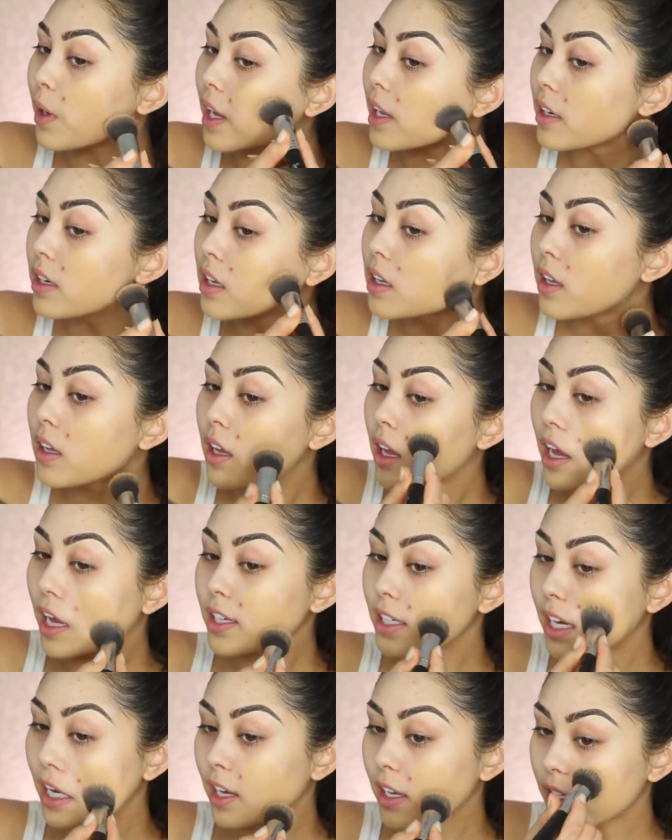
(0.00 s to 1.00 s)
But
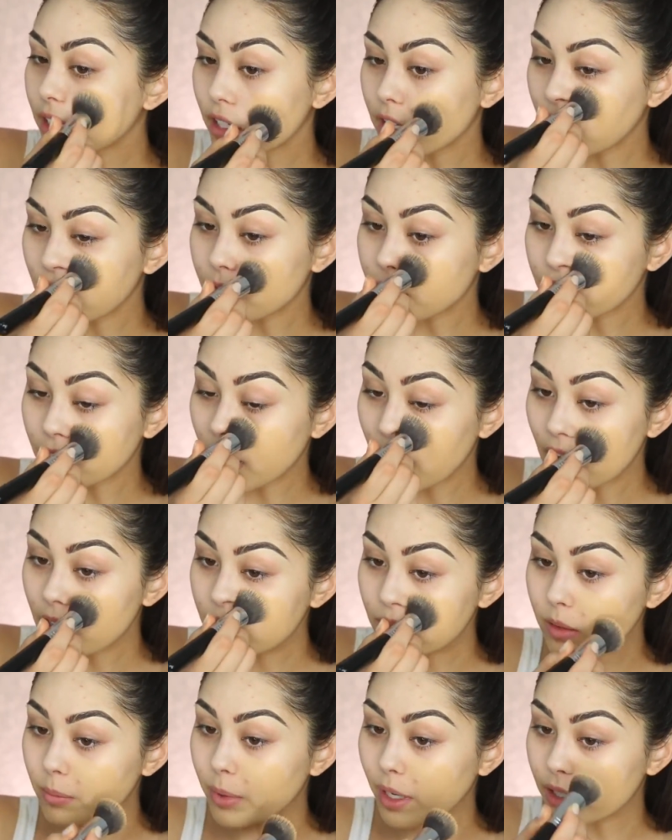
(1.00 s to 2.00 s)
again, if you're
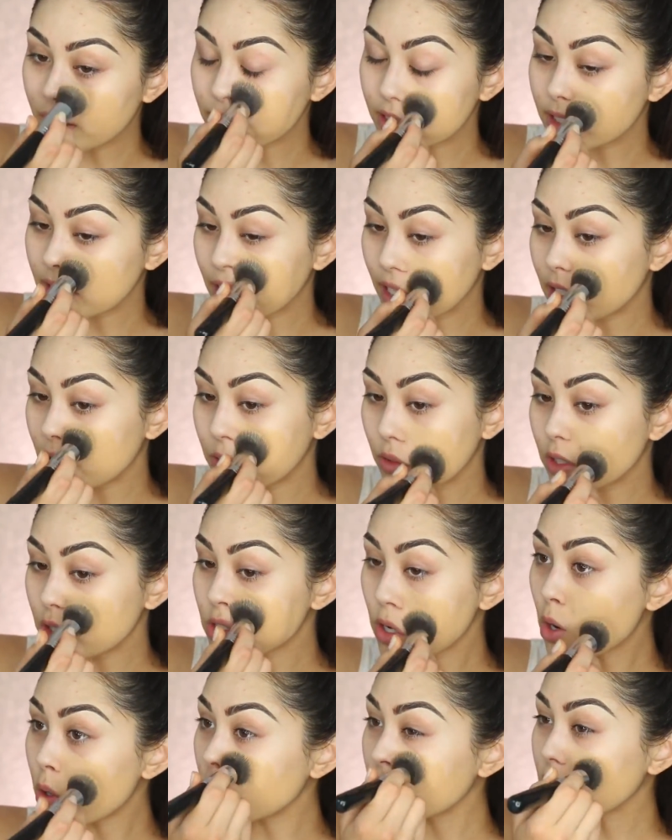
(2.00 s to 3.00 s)
having better skin, you can
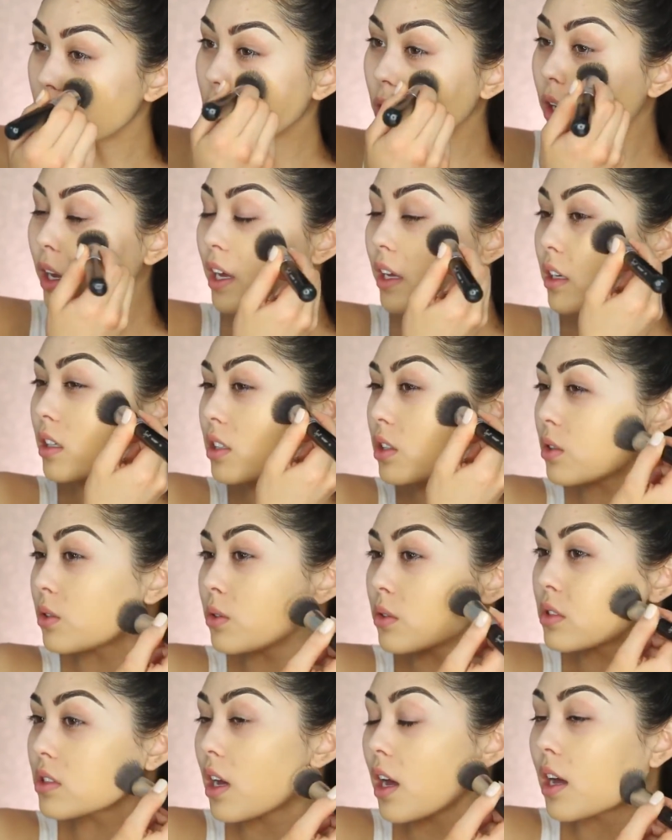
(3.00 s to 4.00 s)
totally go ahead and
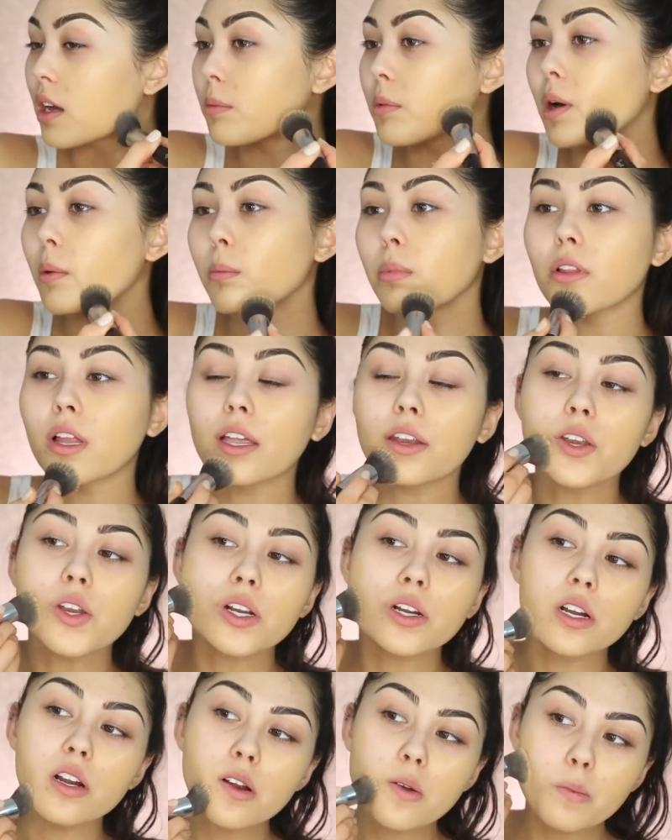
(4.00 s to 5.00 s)
use a
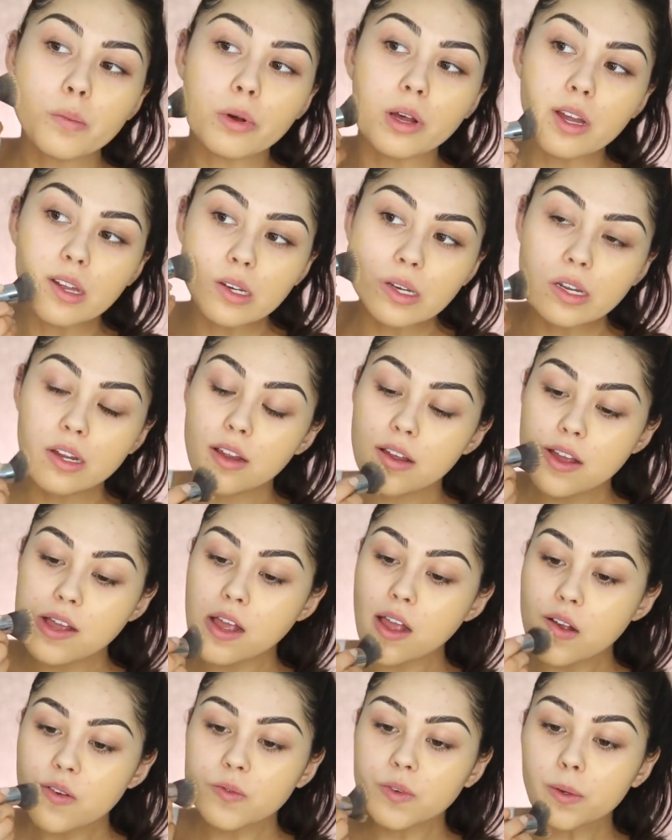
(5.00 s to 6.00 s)
blender. But
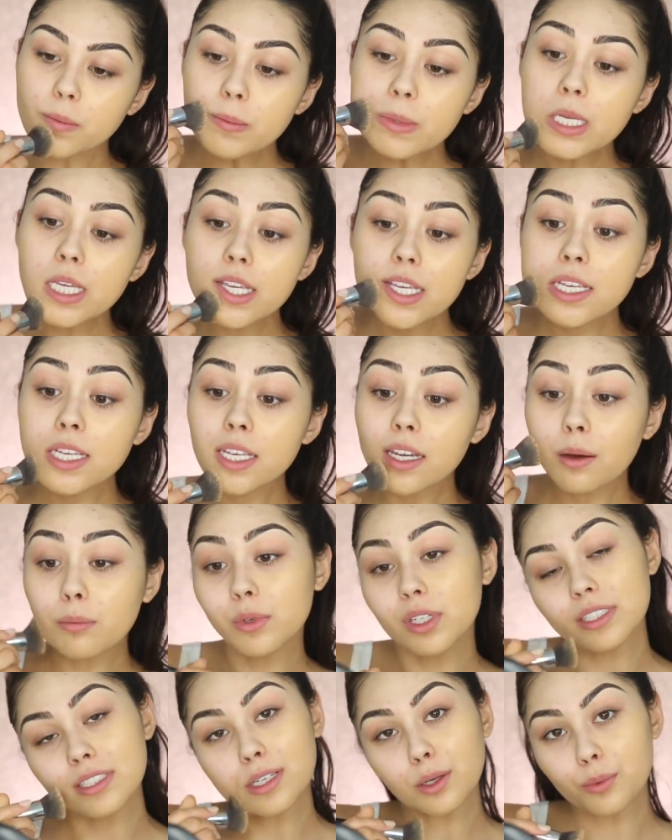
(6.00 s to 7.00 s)
for me, I'm
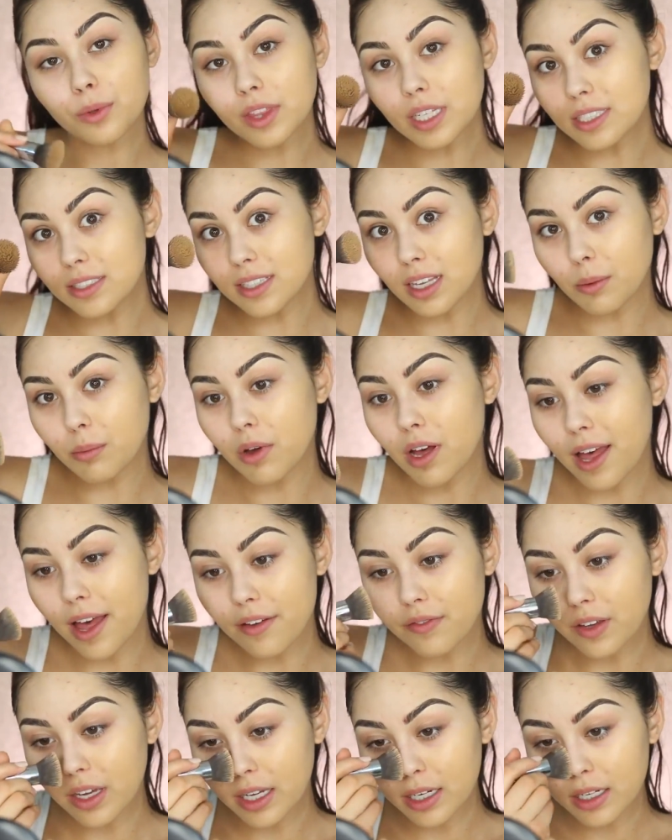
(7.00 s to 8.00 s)
going to stick with the Sigma
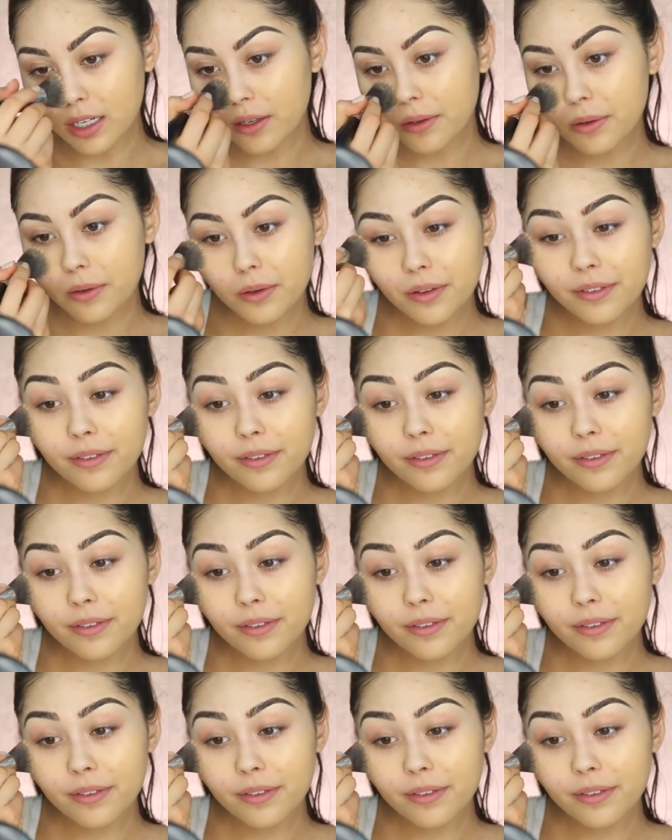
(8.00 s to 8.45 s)
F80.